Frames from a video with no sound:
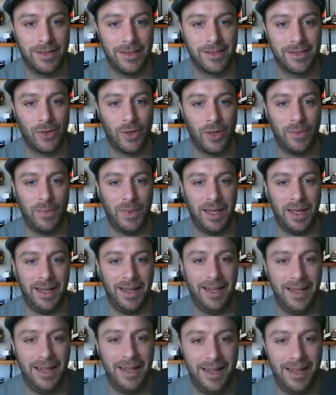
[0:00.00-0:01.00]
So I'm,
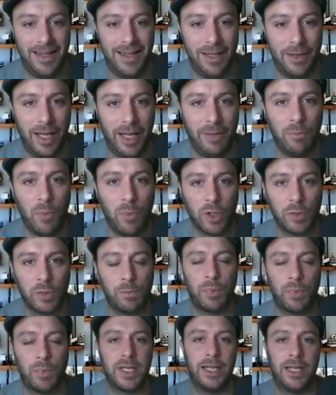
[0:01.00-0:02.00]
uh, it, it must
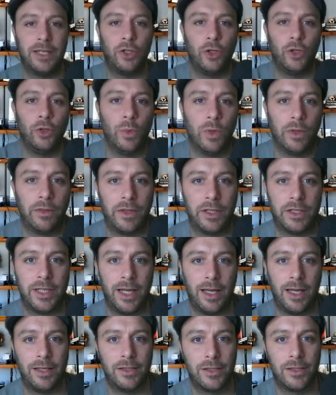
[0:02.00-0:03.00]
present you with the
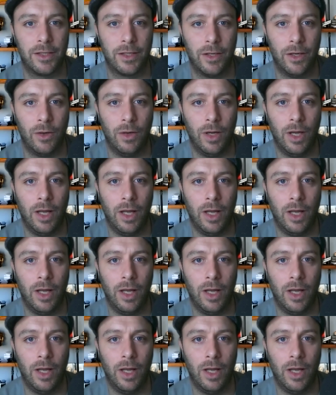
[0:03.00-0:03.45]
challenge to go,